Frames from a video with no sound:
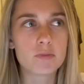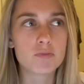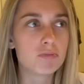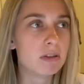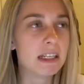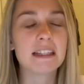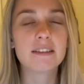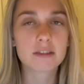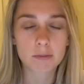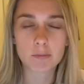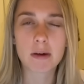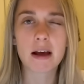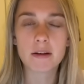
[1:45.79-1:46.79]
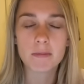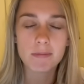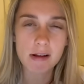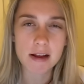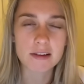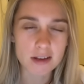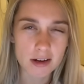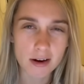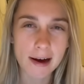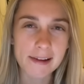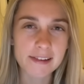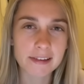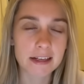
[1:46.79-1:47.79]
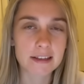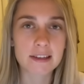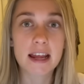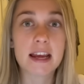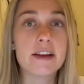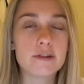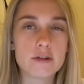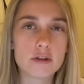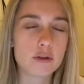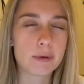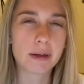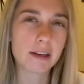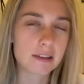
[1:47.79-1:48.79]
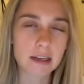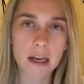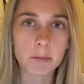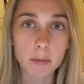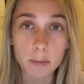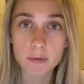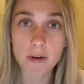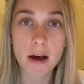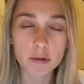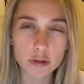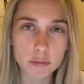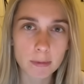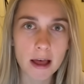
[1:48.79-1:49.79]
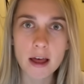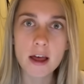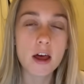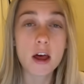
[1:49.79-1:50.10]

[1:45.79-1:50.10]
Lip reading: link some random player to United unless an agent's doing it to get them a move elsewhere.